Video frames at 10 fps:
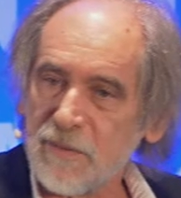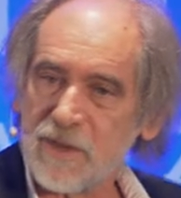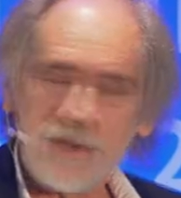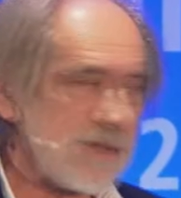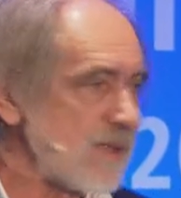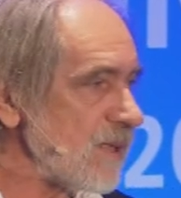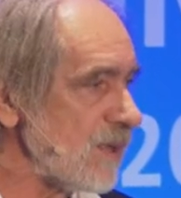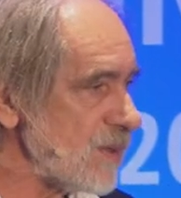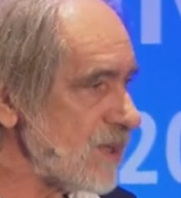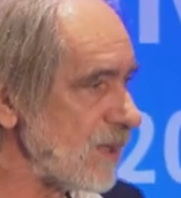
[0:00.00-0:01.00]
what is the
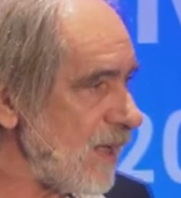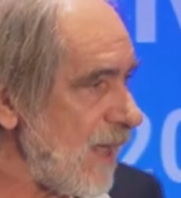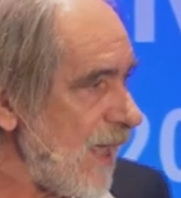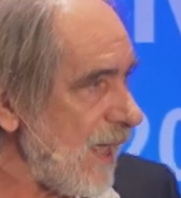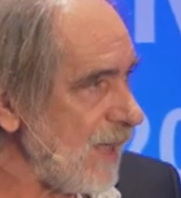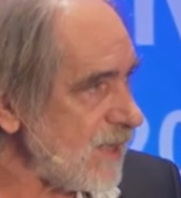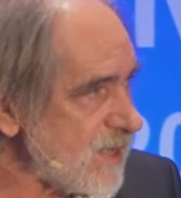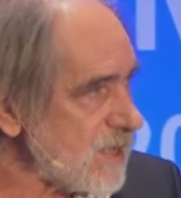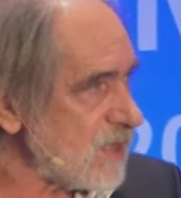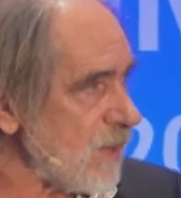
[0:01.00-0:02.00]
solution. And
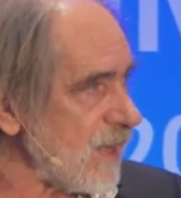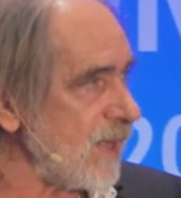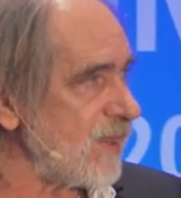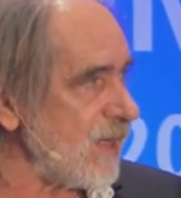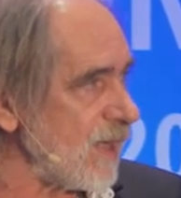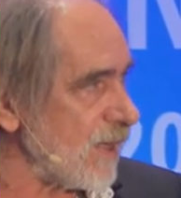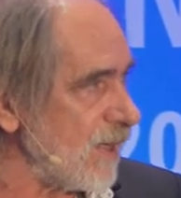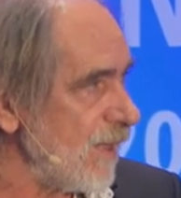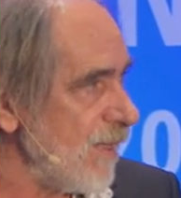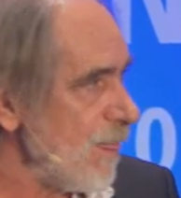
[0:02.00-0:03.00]
this is tricky thing
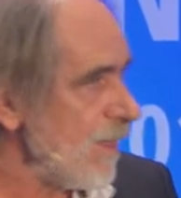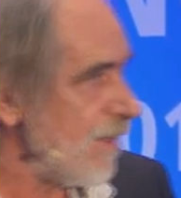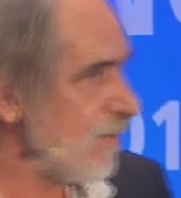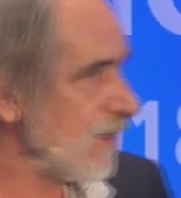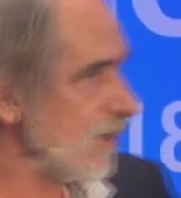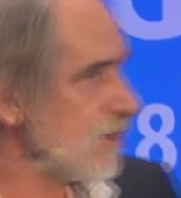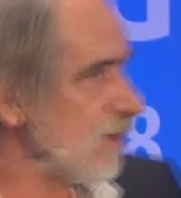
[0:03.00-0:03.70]
because